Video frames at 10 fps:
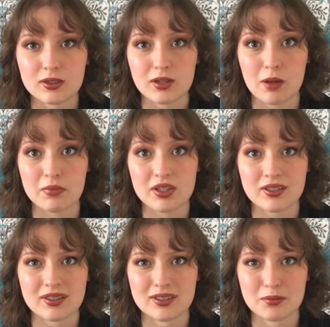I
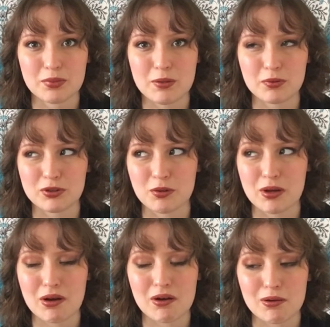mean, people do it
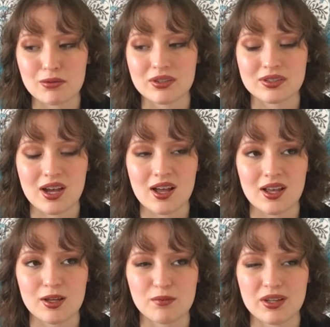all the
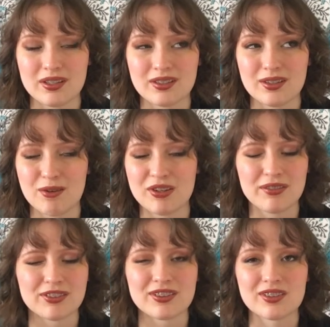time and no one
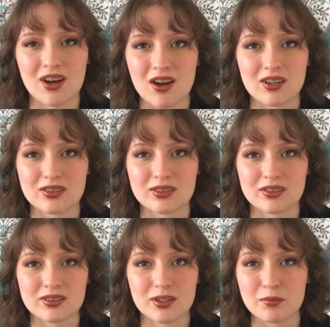ever talks
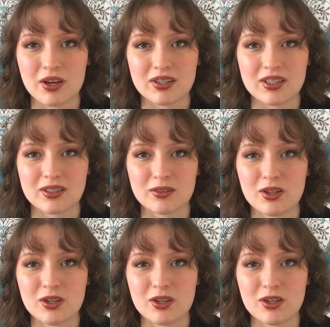about it.